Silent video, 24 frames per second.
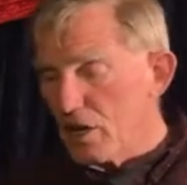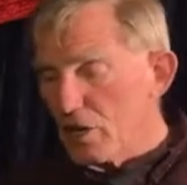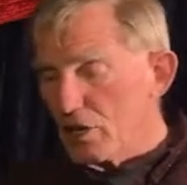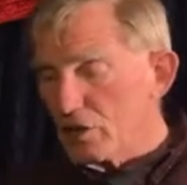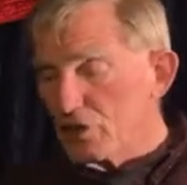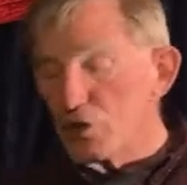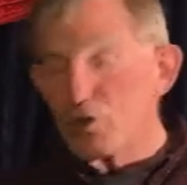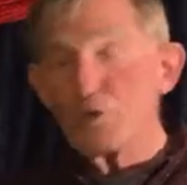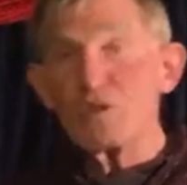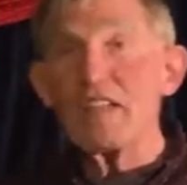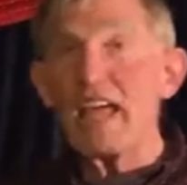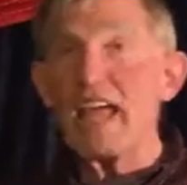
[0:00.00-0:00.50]

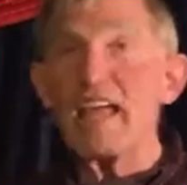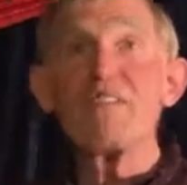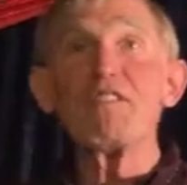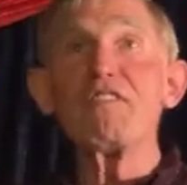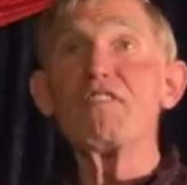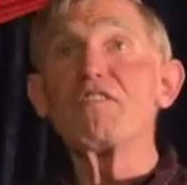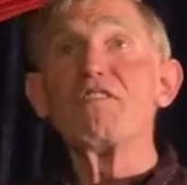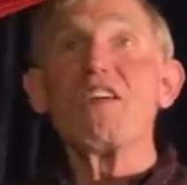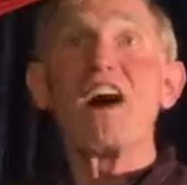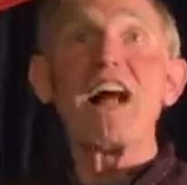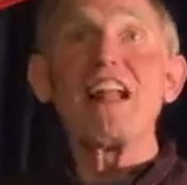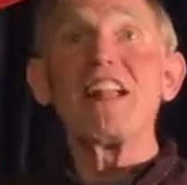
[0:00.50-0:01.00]
So
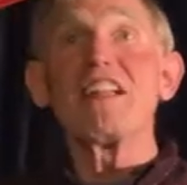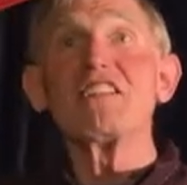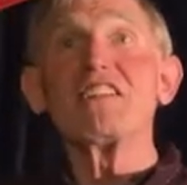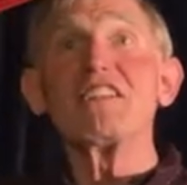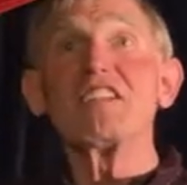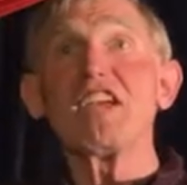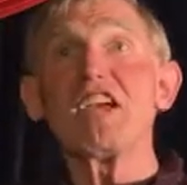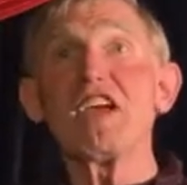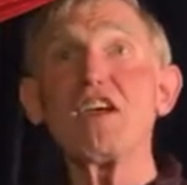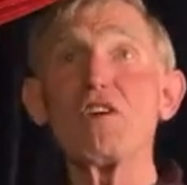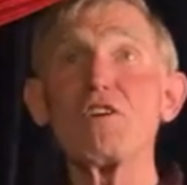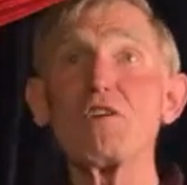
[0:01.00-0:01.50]
David
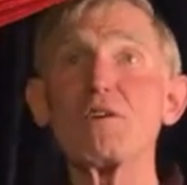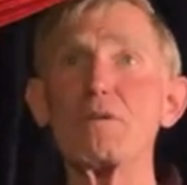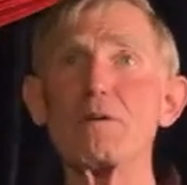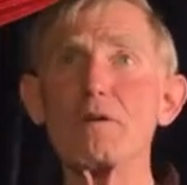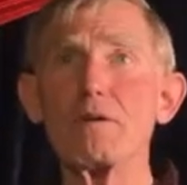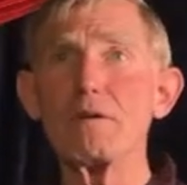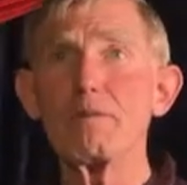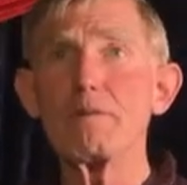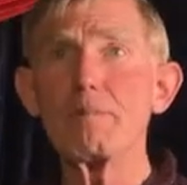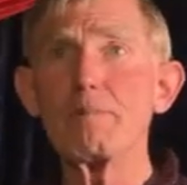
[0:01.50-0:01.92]
volunteered.